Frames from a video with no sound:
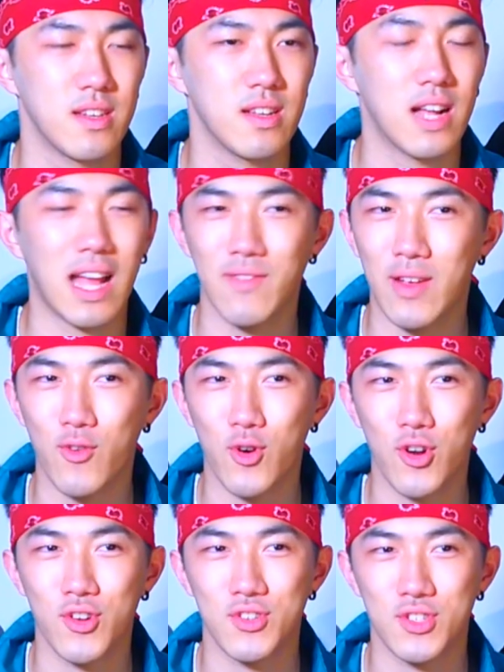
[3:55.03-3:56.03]
I never
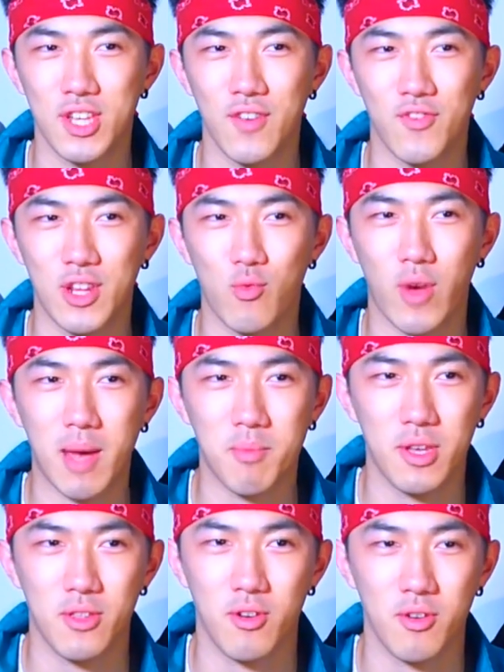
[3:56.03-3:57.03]
heard Tiffany rap
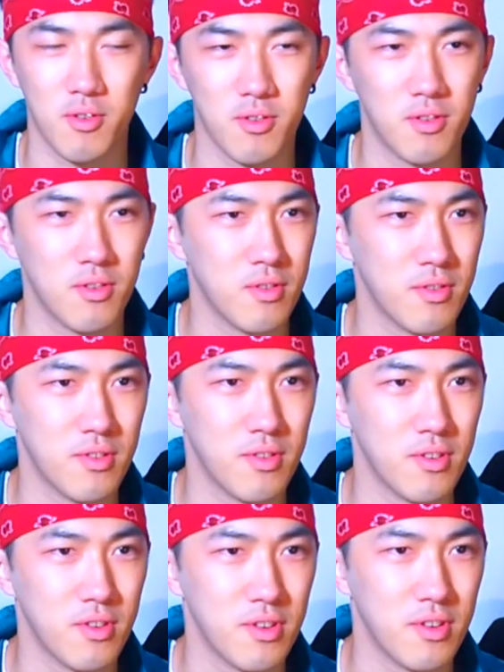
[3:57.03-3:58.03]
either.
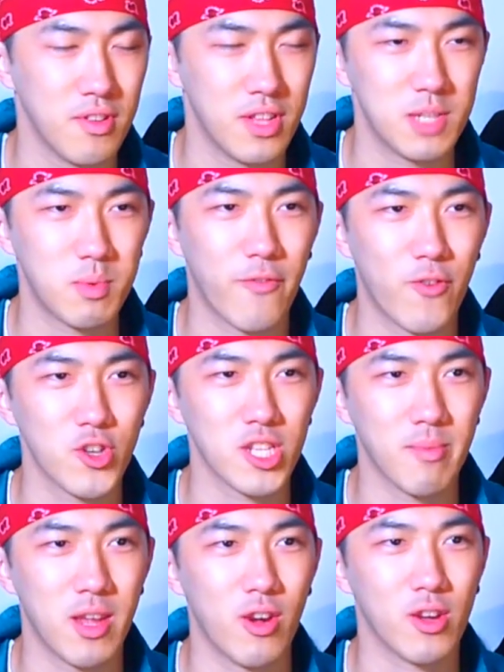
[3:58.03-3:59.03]
This is my first
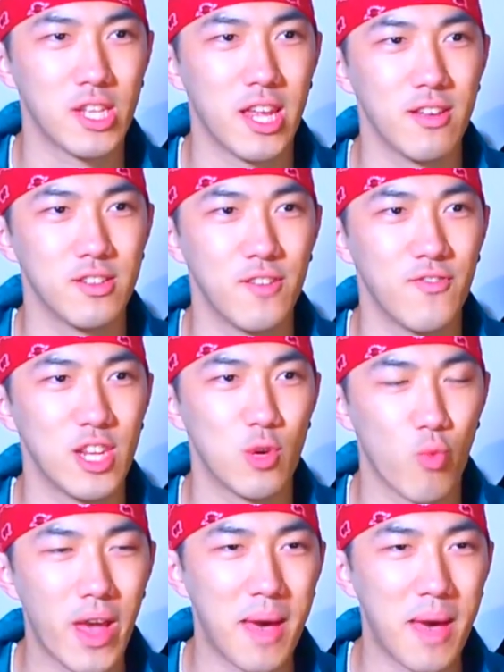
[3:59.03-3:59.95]
time hearing T Tiffany rap.